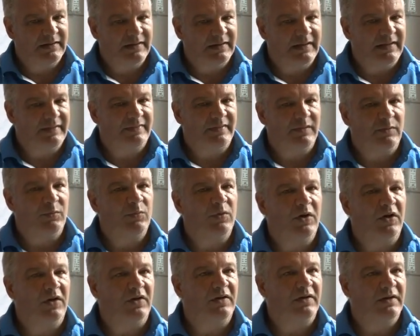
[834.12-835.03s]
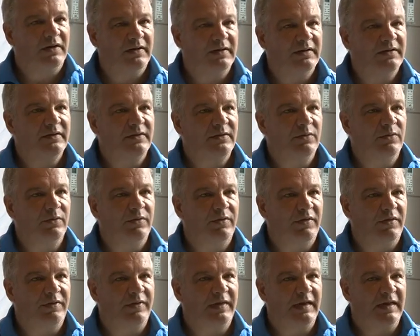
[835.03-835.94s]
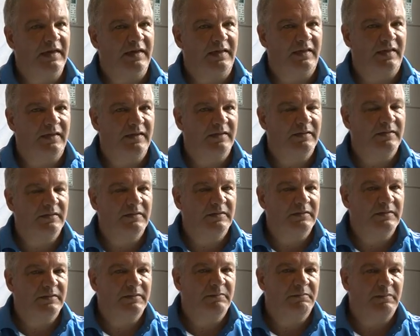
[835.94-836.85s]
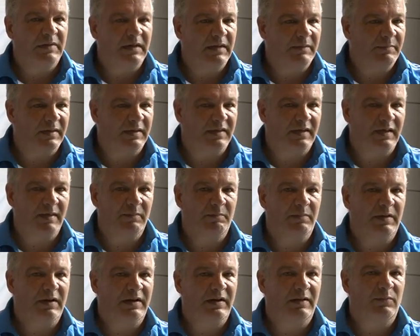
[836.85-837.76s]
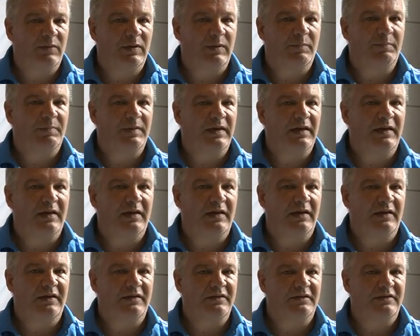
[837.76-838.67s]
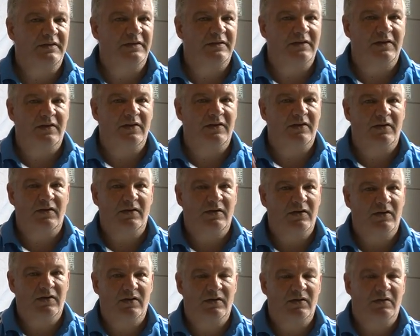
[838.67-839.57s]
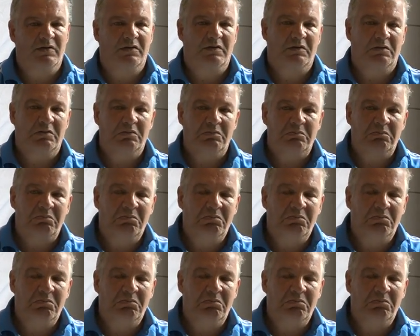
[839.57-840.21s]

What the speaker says: let the work do the things. Maybe somebody will be engineer or